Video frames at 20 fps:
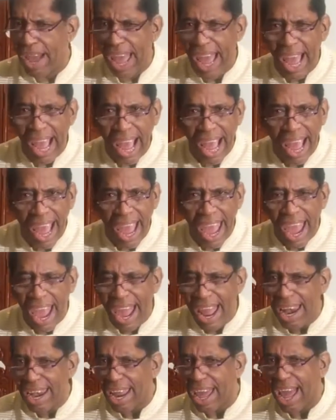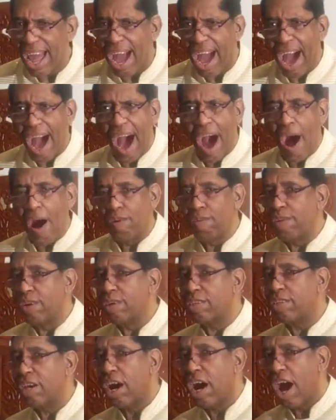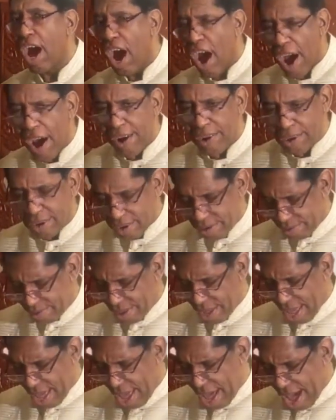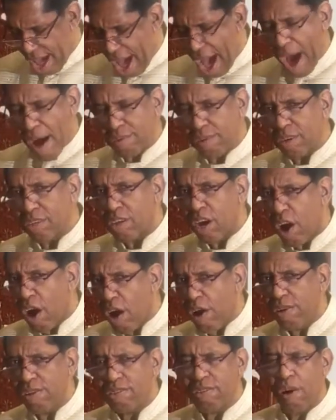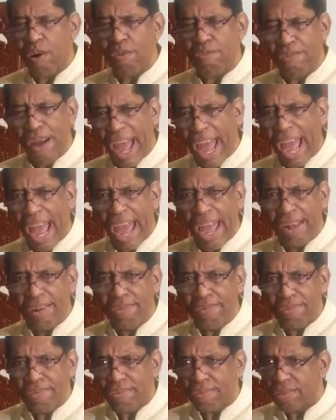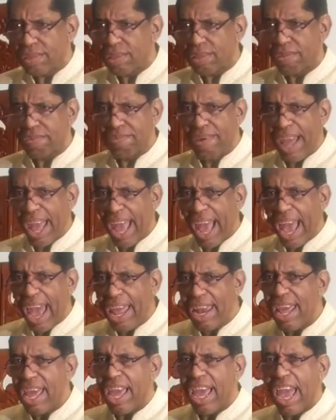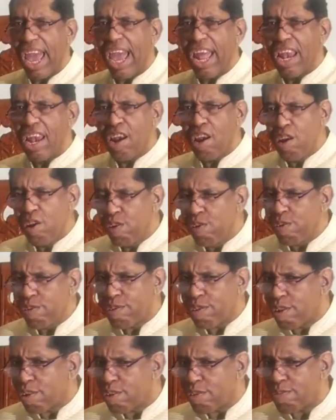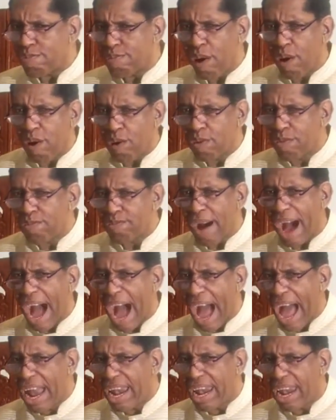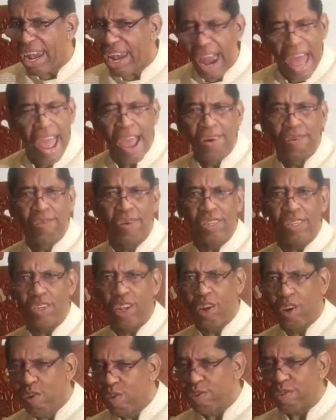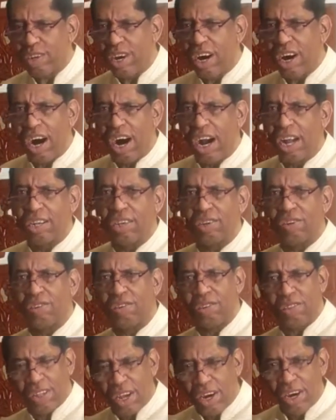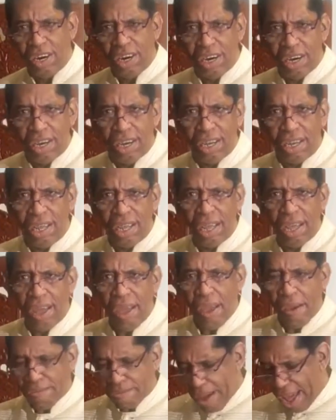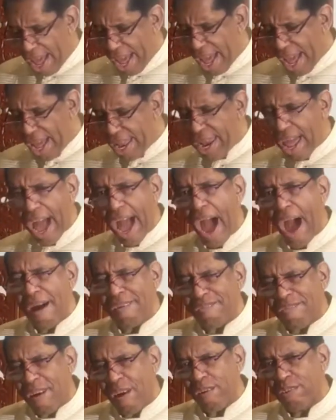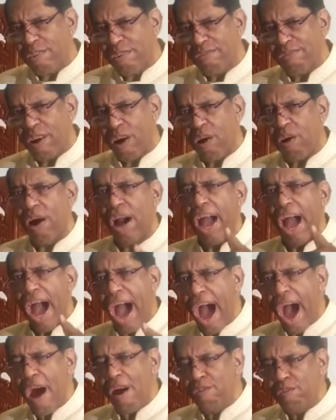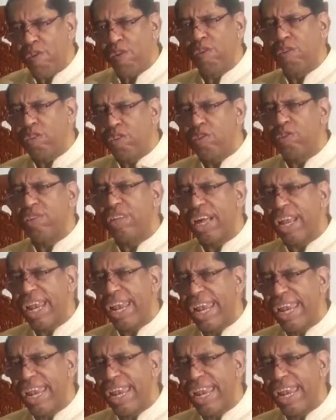Man, I was hurting. I was hurting so bad. Man, and Luther spoke my language. Luther understood. Man, I first of all, I want you to